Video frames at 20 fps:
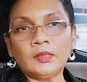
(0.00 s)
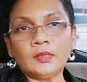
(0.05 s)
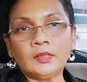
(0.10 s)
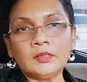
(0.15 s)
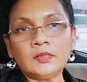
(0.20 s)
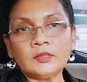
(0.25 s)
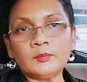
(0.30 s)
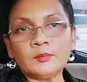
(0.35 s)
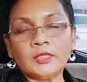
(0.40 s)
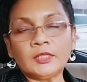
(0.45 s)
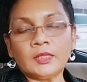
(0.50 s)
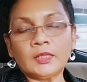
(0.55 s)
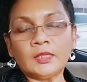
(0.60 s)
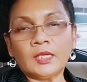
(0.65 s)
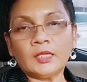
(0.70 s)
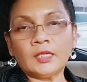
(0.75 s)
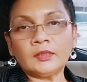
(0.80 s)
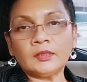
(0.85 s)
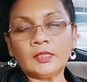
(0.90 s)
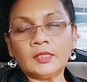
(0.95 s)
It's better
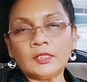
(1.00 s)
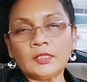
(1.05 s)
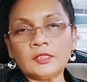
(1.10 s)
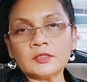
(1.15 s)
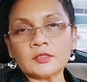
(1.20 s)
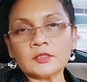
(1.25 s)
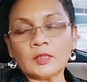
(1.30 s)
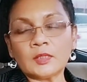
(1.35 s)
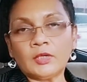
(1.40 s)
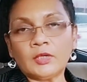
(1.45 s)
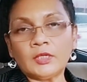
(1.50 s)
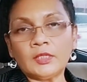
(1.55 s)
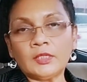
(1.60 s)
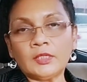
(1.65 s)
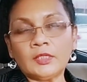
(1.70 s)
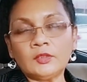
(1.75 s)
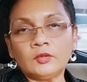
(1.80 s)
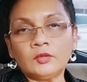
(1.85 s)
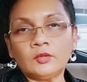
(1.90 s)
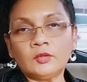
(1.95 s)
than taking somebody
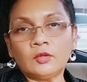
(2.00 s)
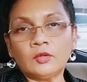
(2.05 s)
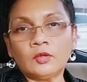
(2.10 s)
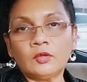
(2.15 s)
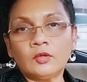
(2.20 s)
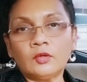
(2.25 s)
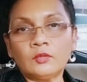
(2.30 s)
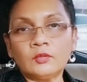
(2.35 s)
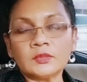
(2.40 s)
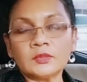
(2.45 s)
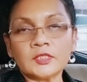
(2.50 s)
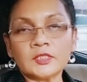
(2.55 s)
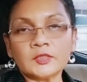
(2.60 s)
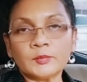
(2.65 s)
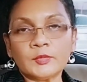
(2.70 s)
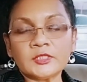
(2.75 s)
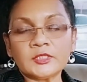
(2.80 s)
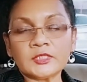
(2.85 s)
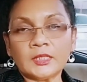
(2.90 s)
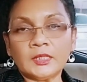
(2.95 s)
into your house,
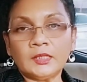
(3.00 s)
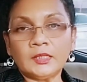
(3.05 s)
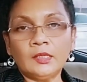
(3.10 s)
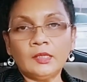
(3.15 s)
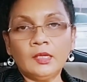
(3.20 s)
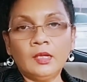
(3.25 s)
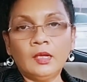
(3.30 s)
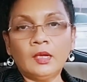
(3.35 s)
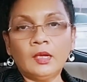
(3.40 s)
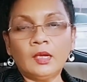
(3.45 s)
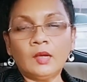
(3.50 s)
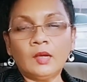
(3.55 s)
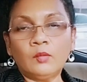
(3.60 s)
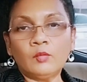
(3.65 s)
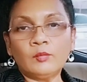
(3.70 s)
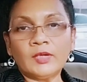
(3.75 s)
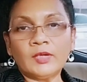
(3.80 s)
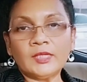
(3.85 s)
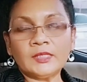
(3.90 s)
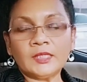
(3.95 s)
especially a
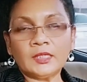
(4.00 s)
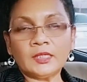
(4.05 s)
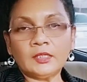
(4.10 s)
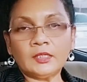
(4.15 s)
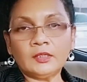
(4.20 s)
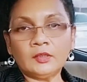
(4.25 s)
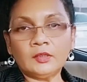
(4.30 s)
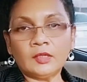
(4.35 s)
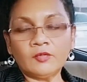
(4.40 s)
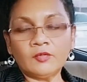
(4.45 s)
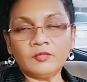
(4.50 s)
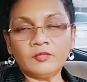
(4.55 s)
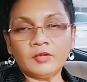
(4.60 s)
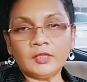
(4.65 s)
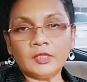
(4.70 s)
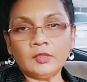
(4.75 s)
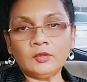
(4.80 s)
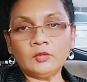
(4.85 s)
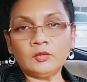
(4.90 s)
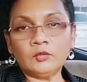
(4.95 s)
woman taking her
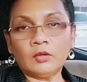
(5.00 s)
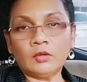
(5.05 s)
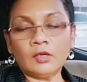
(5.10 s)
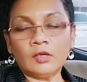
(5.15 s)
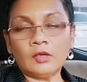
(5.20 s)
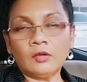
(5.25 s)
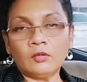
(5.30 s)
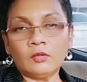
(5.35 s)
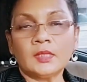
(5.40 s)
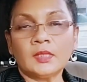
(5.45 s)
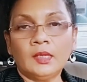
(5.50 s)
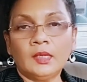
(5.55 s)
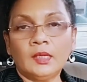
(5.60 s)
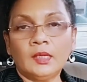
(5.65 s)
friend into a house.